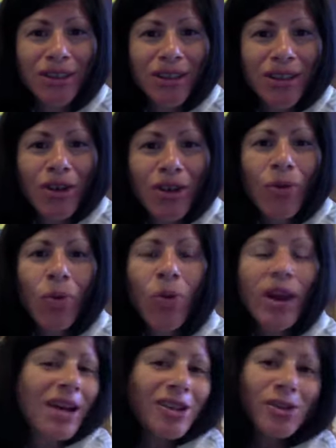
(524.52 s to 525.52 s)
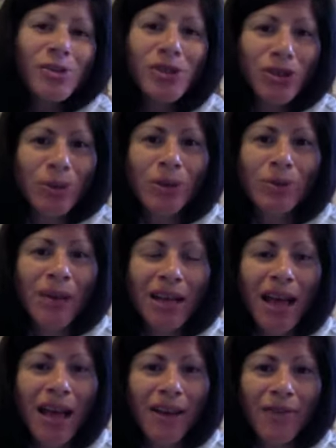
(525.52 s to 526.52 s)
Well, what else was true in my
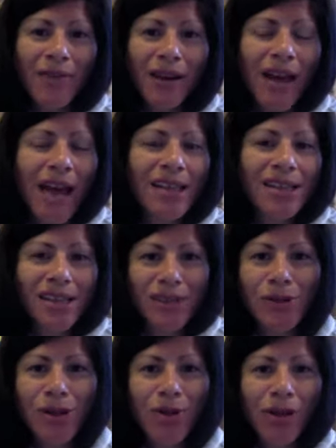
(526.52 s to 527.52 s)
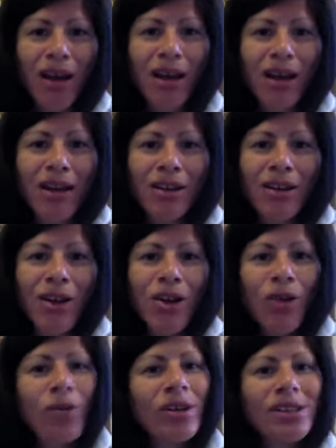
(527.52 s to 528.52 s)
life as this was going on
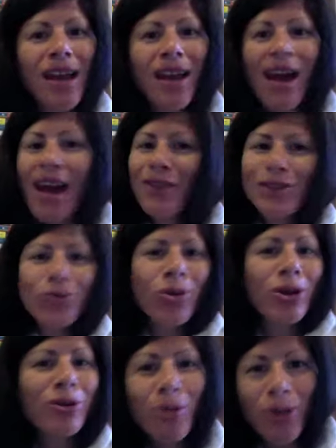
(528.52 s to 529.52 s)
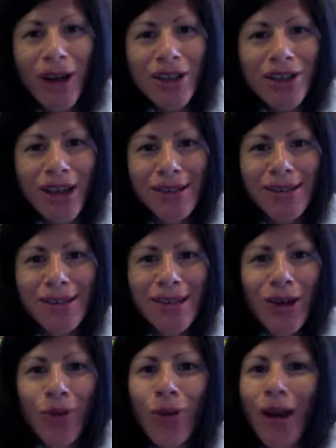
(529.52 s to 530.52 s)
was that I have these wonderful projects.
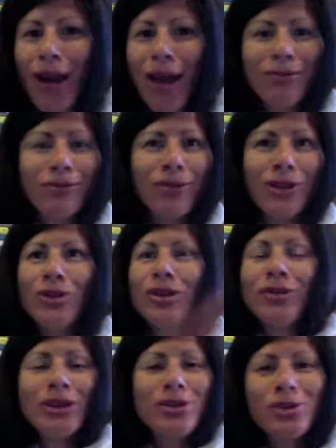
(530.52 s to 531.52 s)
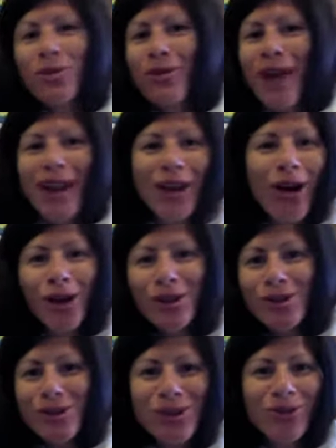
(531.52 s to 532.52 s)
Where, and the universe was providing all
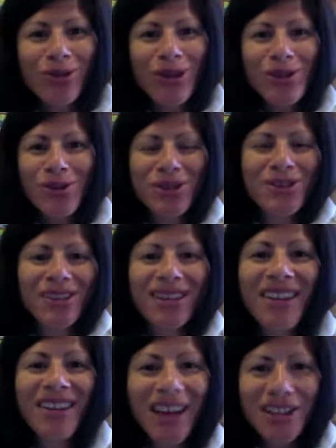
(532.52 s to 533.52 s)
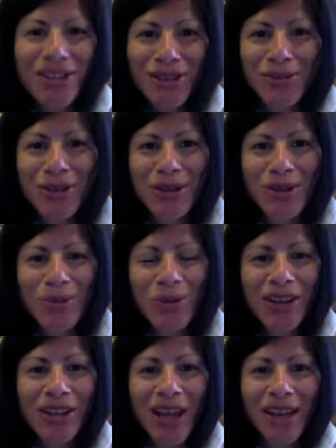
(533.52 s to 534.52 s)
sorts of resources and connections with these
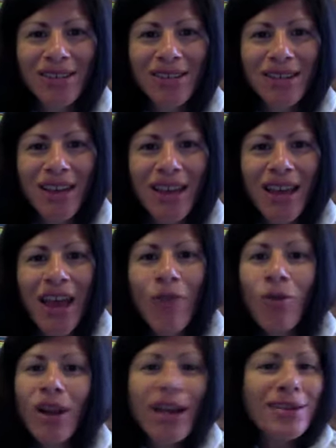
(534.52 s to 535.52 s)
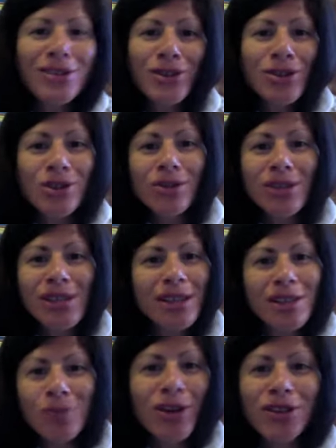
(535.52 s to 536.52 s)
projects. And what else is true is that these
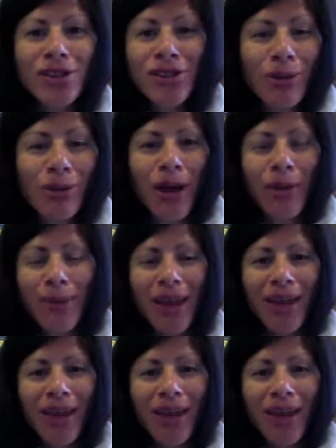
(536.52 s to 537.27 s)
projects aren't about me.